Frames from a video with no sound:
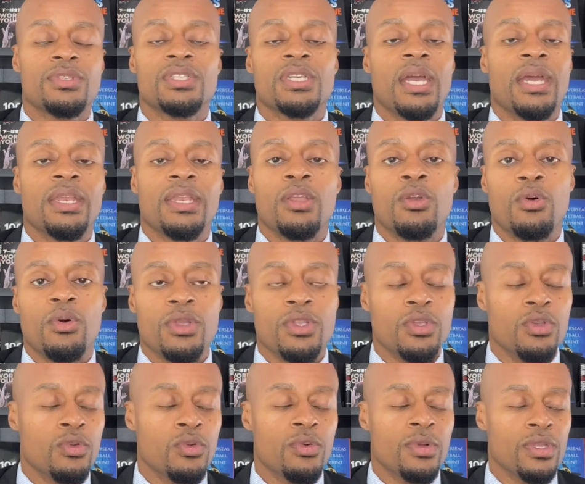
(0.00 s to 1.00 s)
shining on
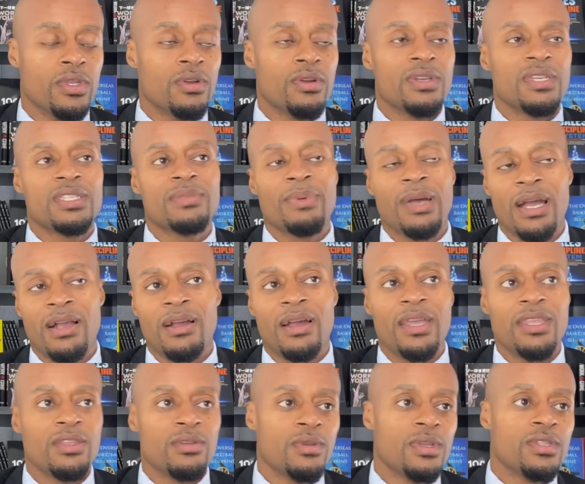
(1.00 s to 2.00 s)
you and you're in the
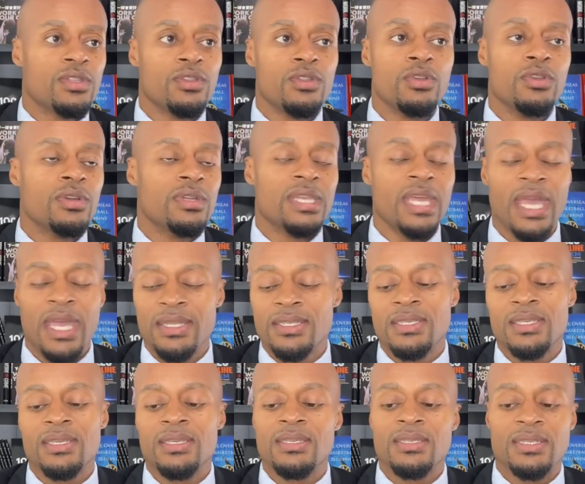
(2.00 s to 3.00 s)
spotlight and you get to do your
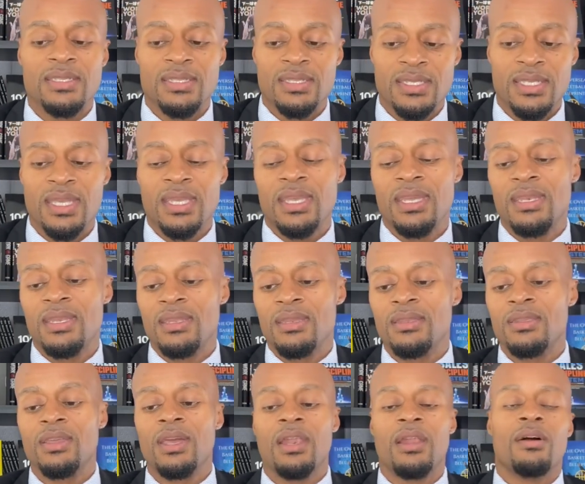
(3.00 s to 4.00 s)
dances and singing
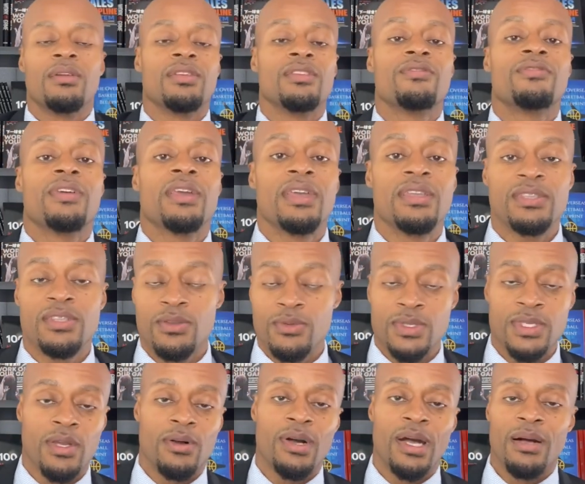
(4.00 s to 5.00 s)
and you got all these fans and you
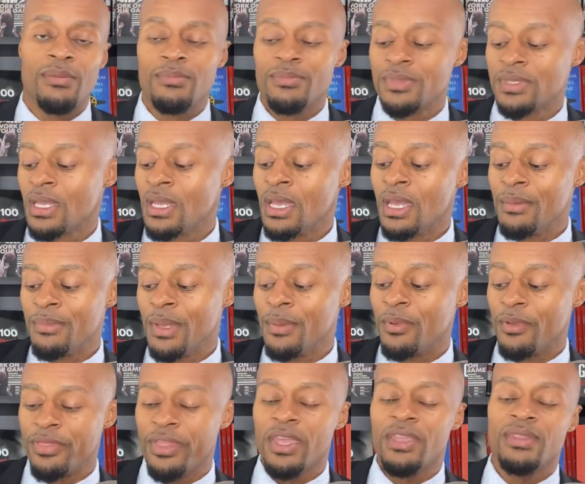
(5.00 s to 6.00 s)
sell albums.
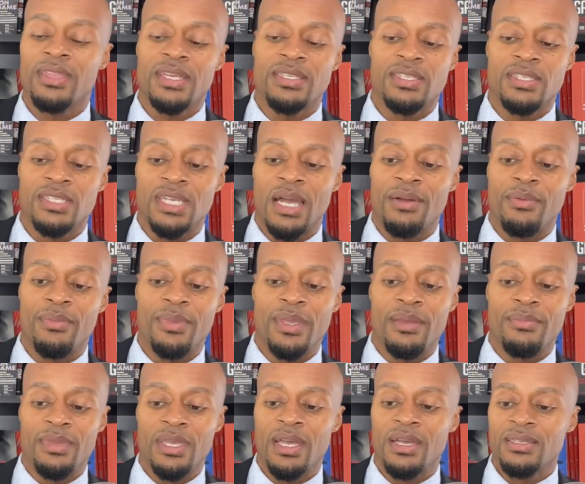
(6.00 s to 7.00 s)
People think that's the job of
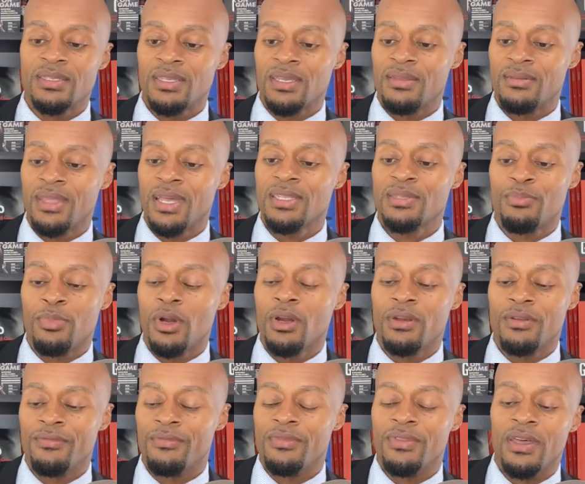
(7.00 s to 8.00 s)
being Beyonce. That's
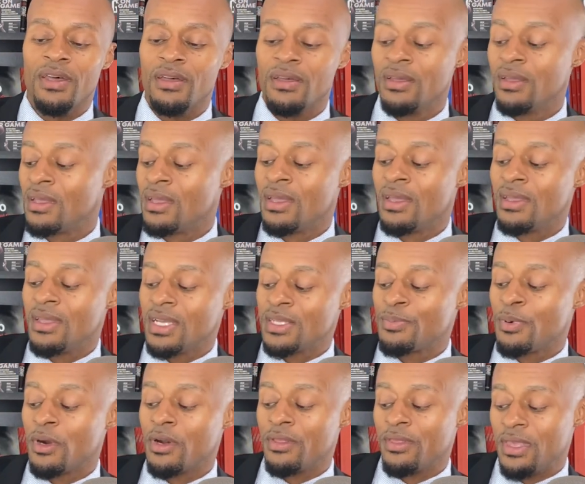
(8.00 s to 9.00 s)
part of
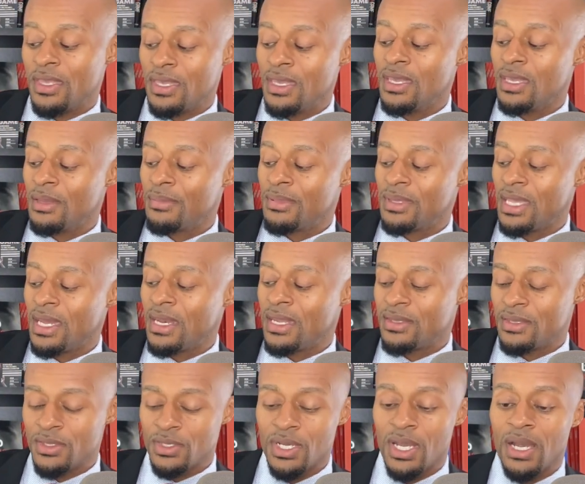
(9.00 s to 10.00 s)
the gig, but that
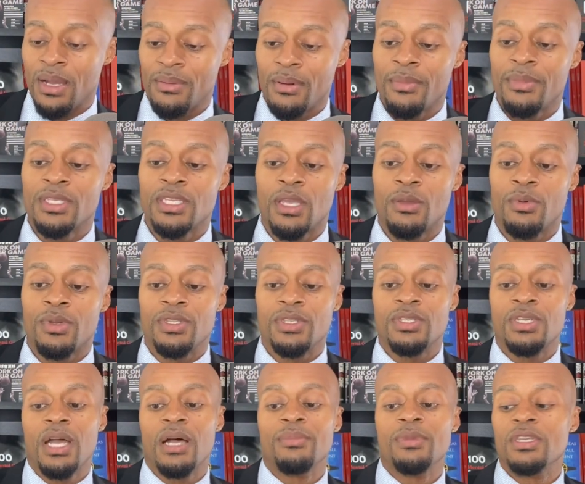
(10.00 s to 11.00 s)
ain't the job. Let me tell you what the
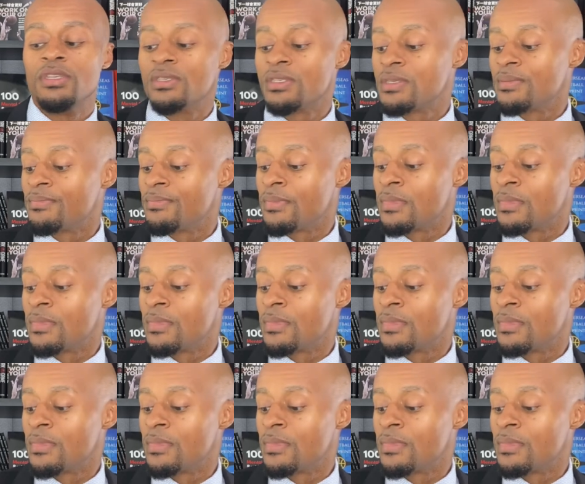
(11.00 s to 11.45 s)
job is.